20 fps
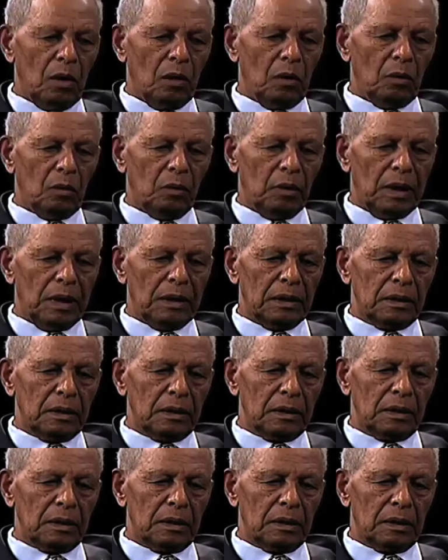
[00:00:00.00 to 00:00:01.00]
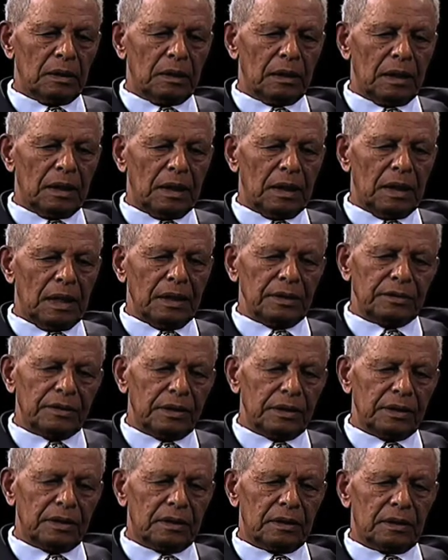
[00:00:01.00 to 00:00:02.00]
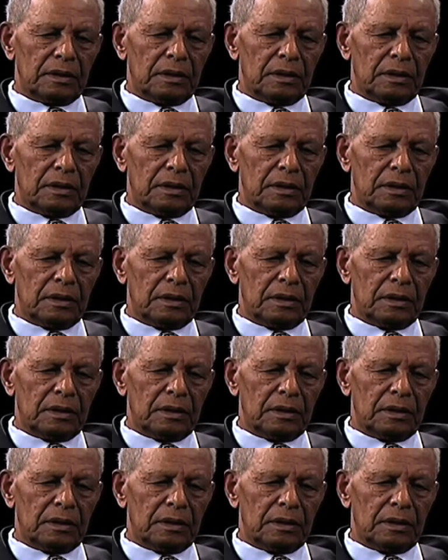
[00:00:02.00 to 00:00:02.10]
Well, I think